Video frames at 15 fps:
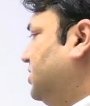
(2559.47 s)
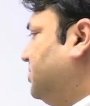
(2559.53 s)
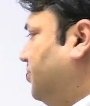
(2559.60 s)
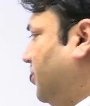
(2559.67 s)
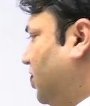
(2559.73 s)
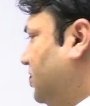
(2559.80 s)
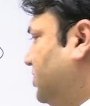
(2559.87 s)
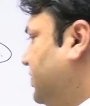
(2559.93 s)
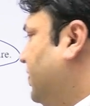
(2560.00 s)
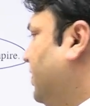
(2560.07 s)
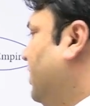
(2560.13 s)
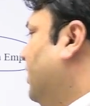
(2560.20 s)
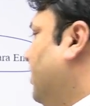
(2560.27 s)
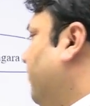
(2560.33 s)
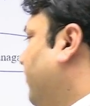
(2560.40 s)
policy.
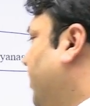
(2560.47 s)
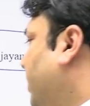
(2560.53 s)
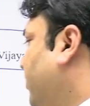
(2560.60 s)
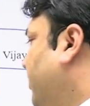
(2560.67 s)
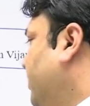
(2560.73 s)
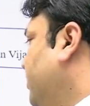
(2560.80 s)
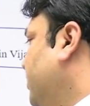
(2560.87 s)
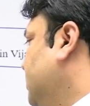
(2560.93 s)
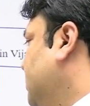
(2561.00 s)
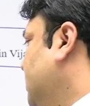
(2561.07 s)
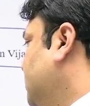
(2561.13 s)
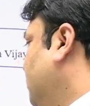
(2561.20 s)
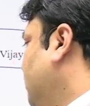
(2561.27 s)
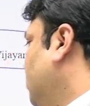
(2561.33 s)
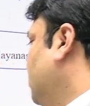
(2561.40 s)
We need to discuss
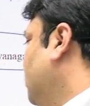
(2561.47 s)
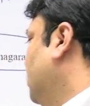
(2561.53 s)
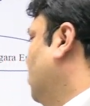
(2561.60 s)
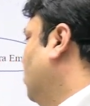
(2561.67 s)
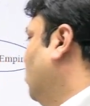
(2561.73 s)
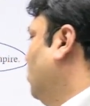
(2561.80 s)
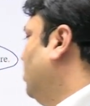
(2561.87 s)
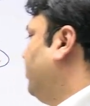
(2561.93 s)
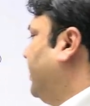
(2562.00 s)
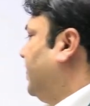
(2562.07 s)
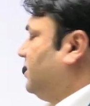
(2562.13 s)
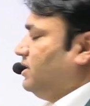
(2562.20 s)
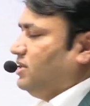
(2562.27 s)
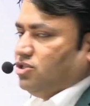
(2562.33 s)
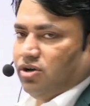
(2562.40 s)
about the court patronage
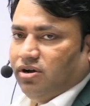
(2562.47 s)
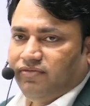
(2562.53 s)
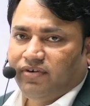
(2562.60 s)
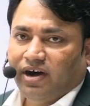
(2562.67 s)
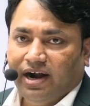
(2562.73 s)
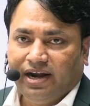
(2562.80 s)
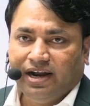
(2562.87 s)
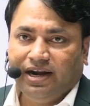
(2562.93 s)
of art and